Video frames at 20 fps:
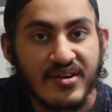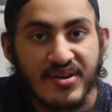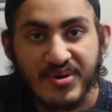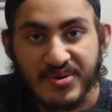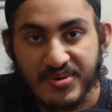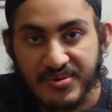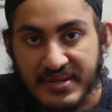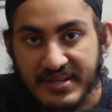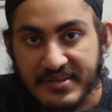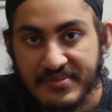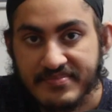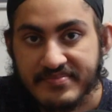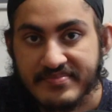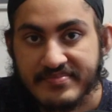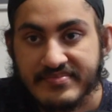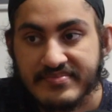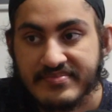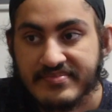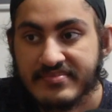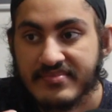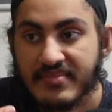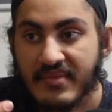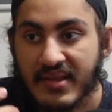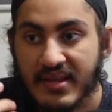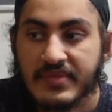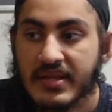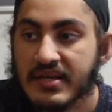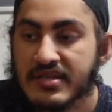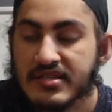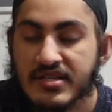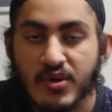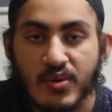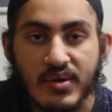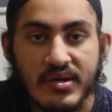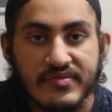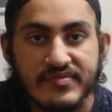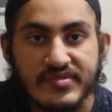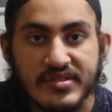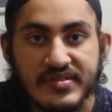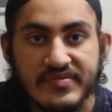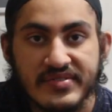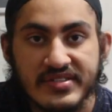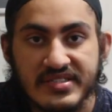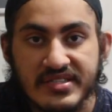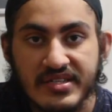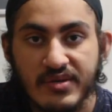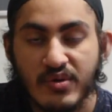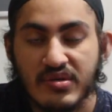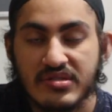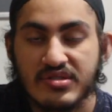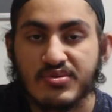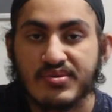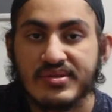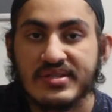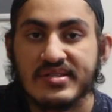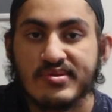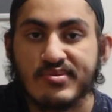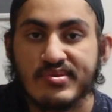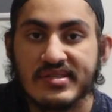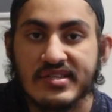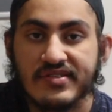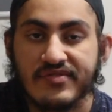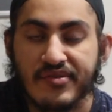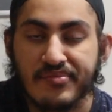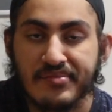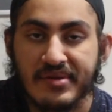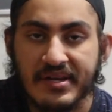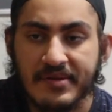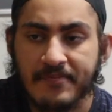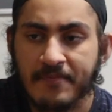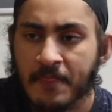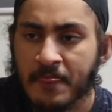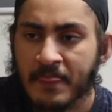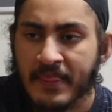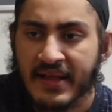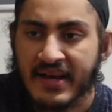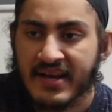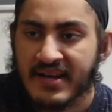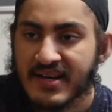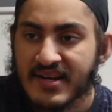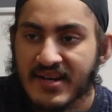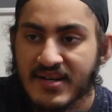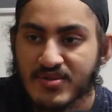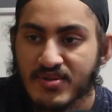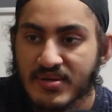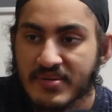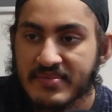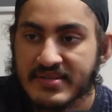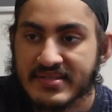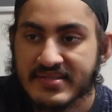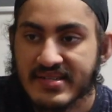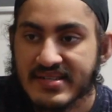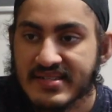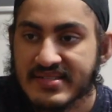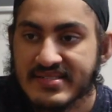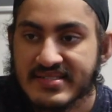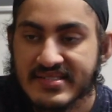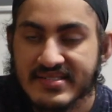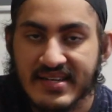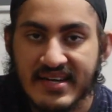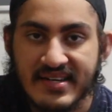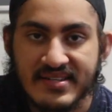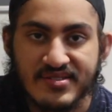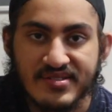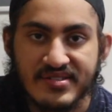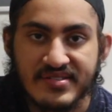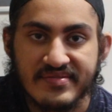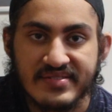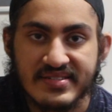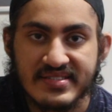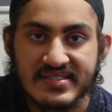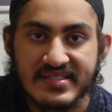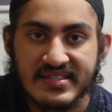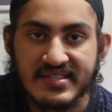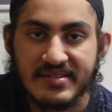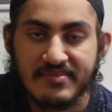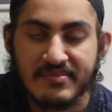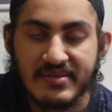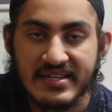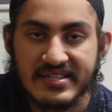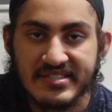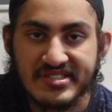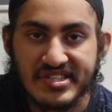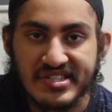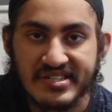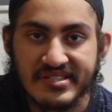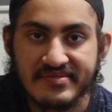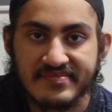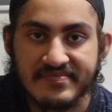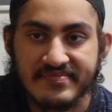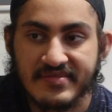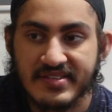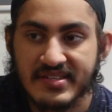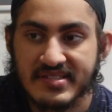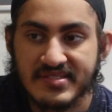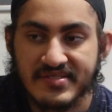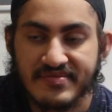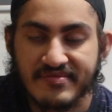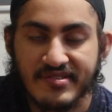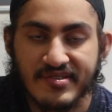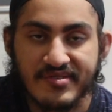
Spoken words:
No, wait. Year one of university was 2020 for me. So I basically just had university in Malaysia because of